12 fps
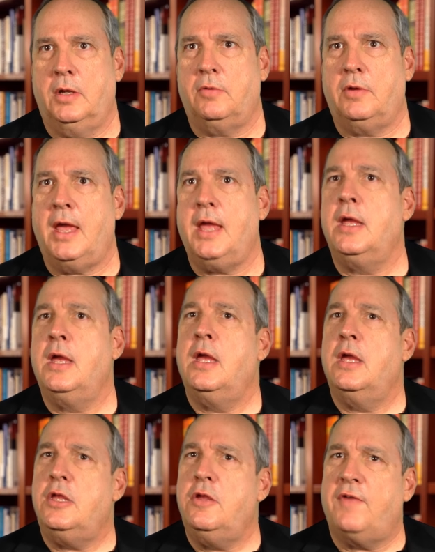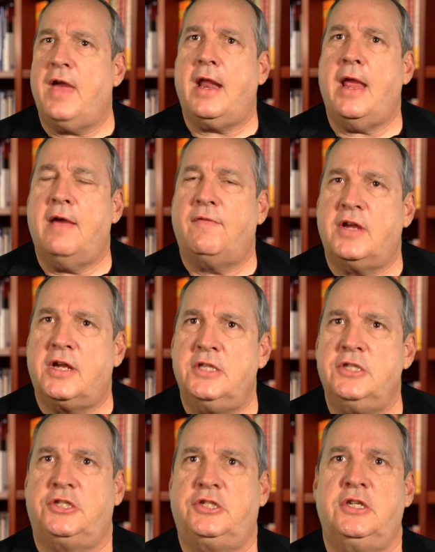okay? You've got to have a
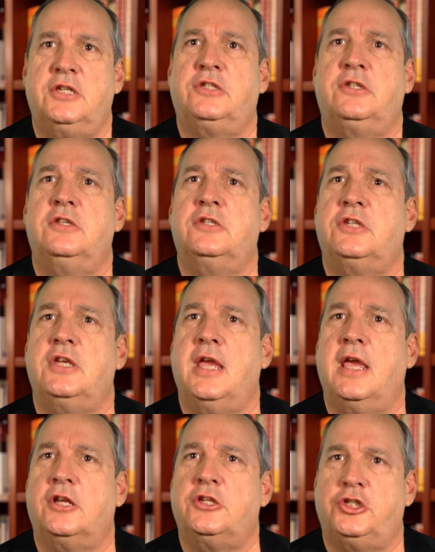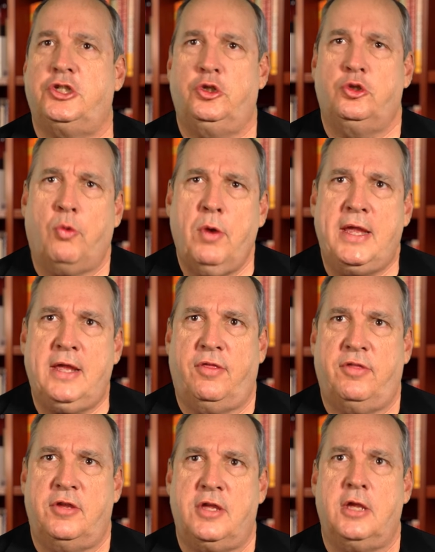consistency and a
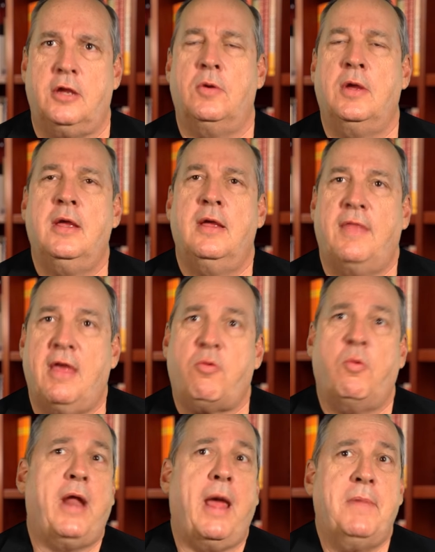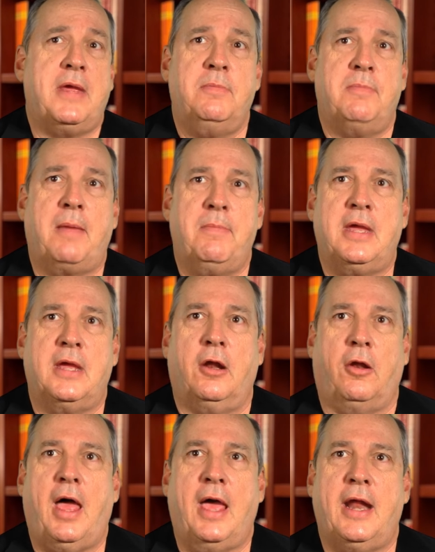strength to you. That's what I mean by being
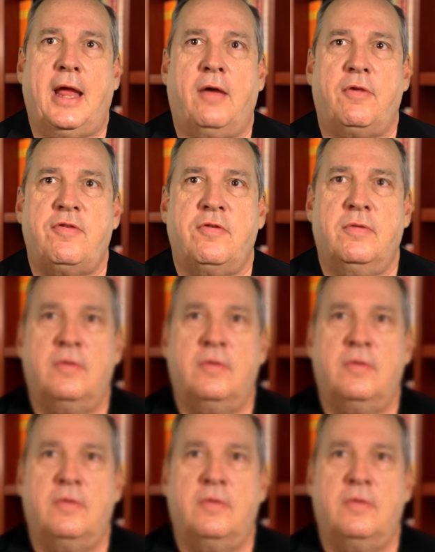a lighthouse.